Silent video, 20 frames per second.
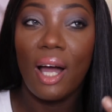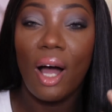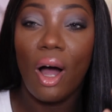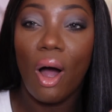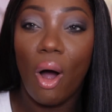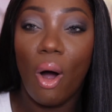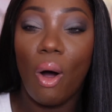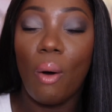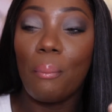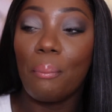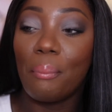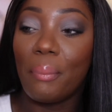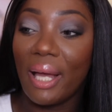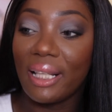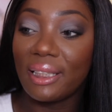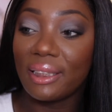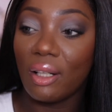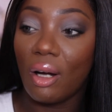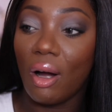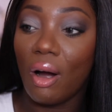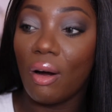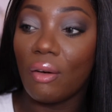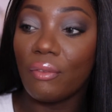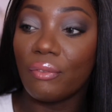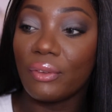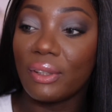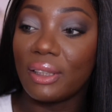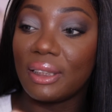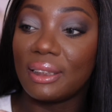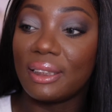or better off
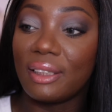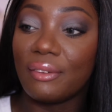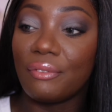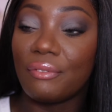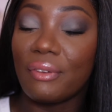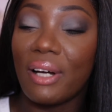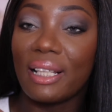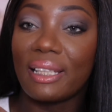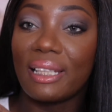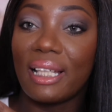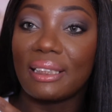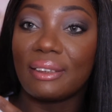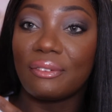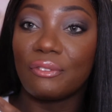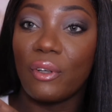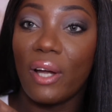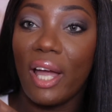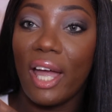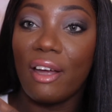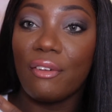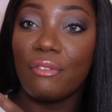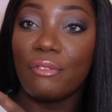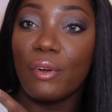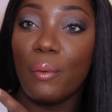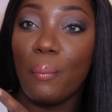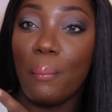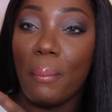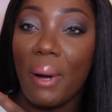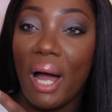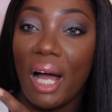is the fact that for every
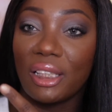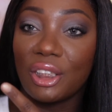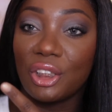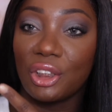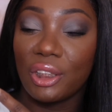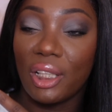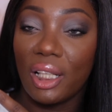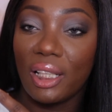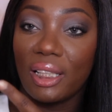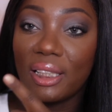matte shade